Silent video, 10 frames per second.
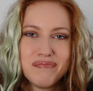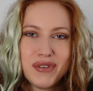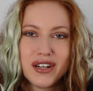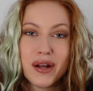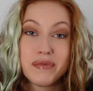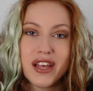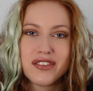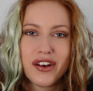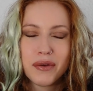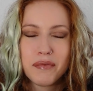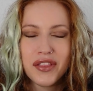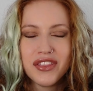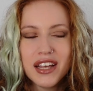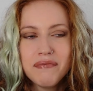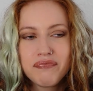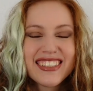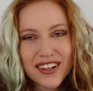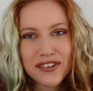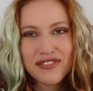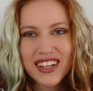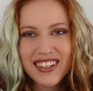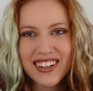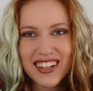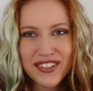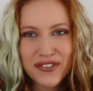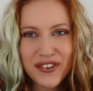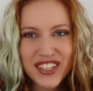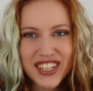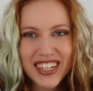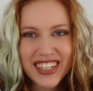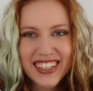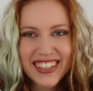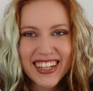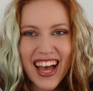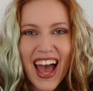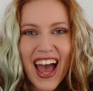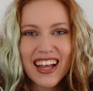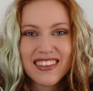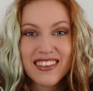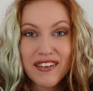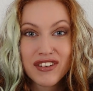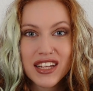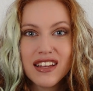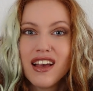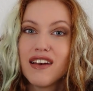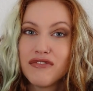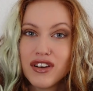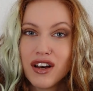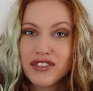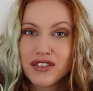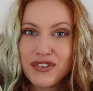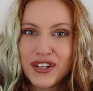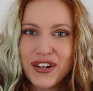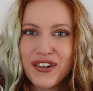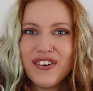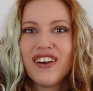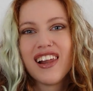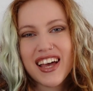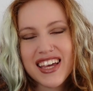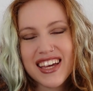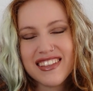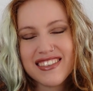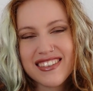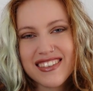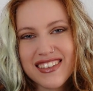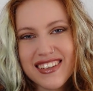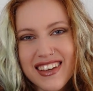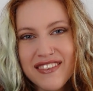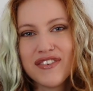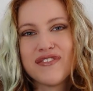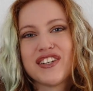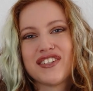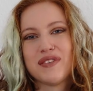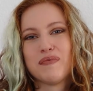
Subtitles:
put an update on Monday. So thank you guys for watching. And definitely, if you love this video, like it. If you want to see